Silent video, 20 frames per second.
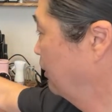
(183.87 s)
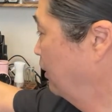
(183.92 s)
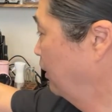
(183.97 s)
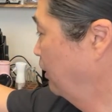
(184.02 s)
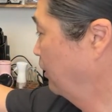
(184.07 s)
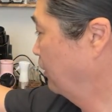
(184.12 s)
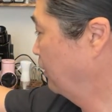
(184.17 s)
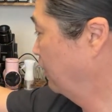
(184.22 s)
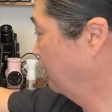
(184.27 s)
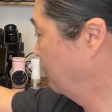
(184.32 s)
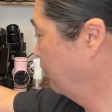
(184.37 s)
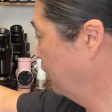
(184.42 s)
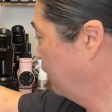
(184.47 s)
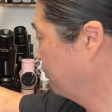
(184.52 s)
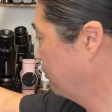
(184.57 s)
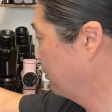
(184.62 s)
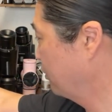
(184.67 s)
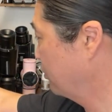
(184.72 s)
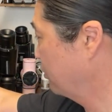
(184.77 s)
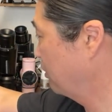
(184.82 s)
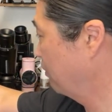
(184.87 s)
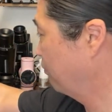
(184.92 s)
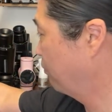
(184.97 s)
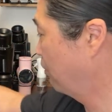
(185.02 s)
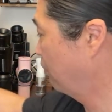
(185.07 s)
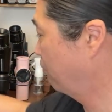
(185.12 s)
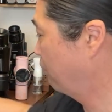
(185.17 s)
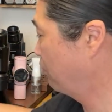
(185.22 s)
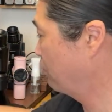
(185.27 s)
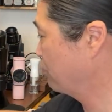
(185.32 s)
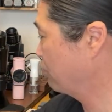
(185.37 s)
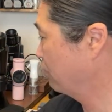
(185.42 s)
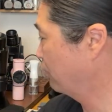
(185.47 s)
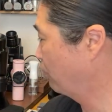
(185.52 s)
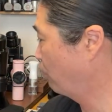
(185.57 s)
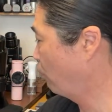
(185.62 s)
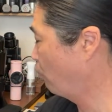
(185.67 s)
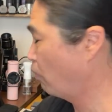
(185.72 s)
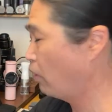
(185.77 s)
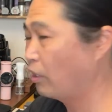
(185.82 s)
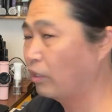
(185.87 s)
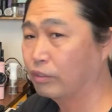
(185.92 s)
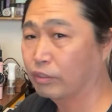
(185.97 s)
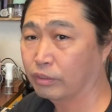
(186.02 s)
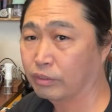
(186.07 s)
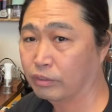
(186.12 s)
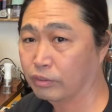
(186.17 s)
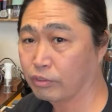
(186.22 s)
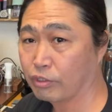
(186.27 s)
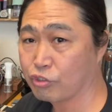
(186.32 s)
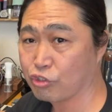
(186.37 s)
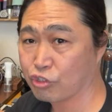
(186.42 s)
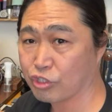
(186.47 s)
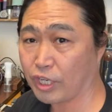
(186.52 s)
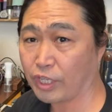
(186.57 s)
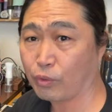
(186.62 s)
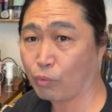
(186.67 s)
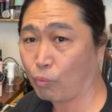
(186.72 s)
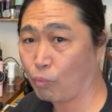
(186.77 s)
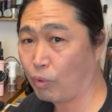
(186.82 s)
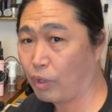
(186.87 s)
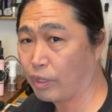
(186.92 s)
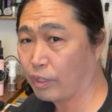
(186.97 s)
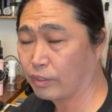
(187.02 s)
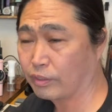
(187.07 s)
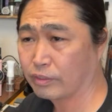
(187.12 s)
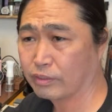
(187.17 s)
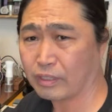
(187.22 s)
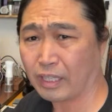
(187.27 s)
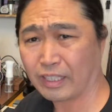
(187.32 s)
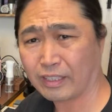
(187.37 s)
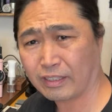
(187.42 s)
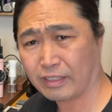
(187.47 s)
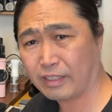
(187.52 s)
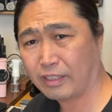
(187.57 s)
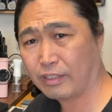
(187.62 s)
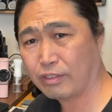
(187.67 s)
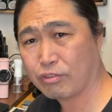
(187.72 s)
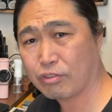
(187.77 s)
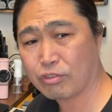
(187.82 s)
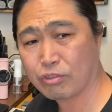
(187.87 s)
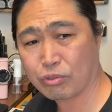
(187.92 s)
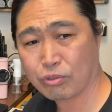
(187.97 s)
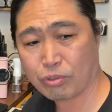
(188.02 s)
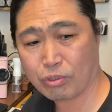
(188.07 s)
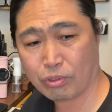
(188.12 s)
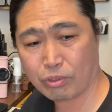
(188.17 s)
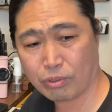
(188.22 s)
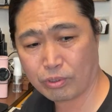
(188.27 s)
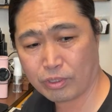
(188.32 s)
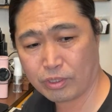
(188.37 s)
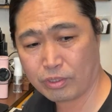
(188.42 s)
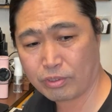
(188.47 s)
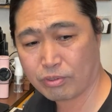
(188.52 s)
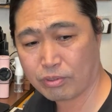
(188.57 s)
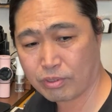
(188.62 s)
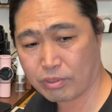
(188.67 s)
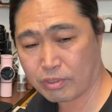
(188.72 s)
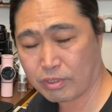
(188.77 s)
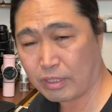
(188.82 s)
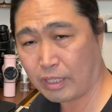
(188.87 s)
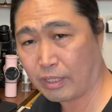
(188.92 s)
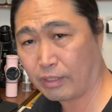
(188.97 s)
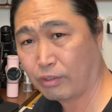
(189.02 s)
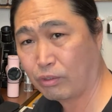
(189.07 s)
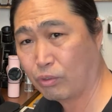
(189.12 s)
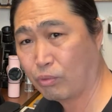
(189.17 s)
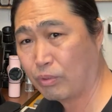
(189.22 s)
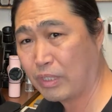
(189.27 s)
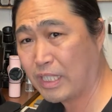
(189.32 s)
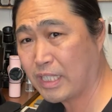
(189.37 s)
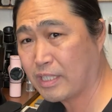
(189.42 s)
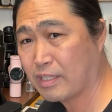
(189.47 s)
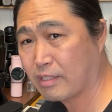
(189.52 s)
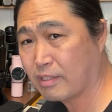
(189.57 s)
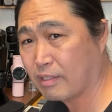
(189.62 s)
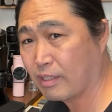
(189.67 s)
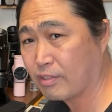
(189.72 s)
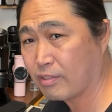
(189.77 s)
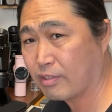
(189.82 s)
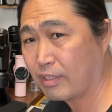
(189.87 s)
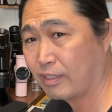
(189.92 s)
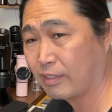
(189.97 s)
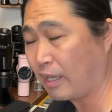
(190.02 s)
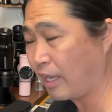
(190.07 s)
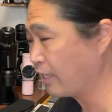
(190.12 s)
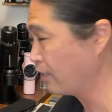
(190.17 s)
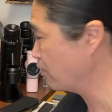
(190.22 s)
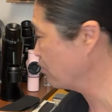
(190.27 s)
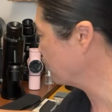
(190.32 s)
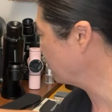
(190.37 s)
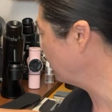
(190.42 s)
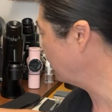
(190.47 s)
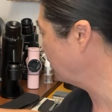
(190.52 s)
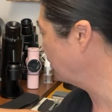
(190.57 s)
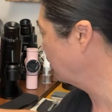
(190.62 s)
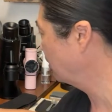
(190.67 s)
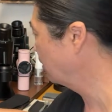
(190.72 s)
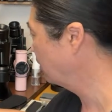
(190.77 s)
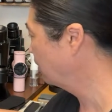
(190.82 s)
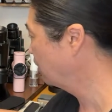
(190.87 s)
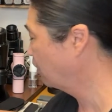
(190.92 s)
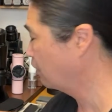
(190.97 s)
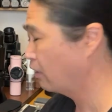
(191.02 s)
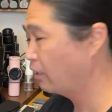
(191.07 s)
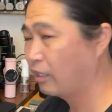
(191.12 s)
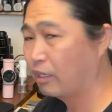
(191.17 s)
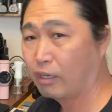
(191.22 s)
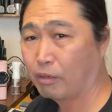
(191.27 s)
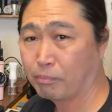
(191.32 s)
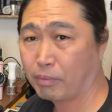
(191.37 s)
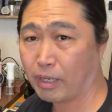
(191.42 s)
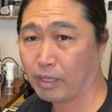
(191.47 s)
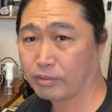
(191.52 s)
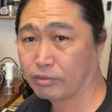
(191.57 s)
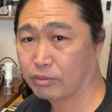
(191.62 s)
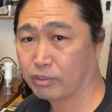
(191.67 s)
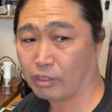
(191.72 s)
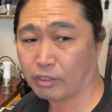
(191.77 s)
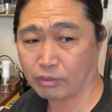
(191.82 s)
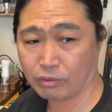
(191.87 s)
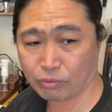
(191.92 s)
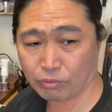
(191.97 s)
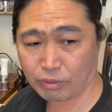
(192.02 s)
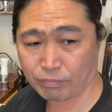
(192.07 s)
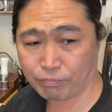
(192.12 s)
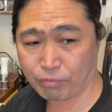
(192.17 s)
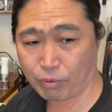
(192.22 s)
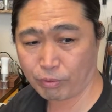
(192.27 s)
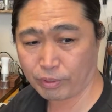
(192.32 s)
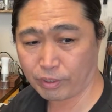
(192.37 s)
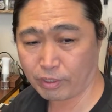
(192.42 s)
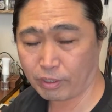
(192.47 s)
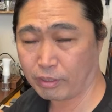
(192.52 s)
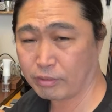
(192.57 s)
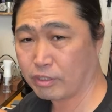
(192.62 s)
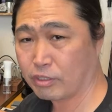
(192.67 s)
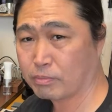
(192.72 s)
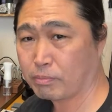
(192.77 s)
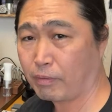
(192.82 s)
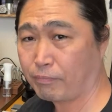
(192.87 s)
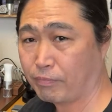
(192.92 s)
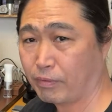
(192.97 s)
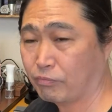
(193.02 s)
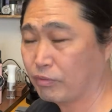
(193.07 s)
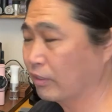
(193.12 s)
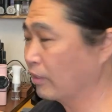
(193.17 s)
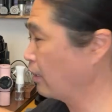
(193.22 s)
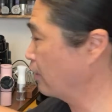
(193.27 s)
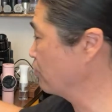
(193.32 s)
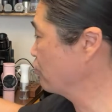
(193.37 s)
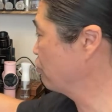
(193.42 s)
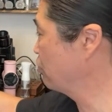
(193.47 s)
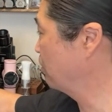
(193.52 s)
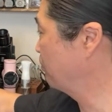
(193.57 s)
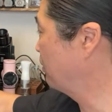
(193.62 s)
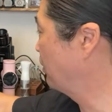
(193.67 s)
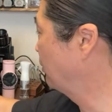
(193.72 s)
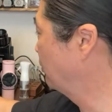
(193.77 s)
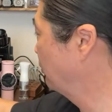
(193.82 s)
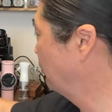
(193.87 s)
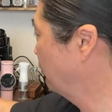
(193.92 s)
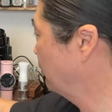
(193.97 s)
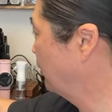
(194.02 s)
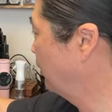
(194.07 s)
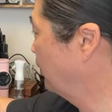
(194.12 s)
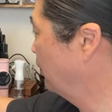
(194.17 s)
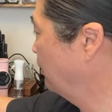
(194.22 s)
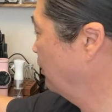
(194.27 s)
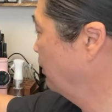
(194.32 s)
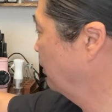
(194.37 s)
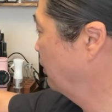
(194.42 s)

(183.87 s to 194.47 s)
And the DF64 version 1, the Gen 1, I think Joe is uh, $369 or so, uh, about uh, $340, uh, it's about $50 cheaper, okay?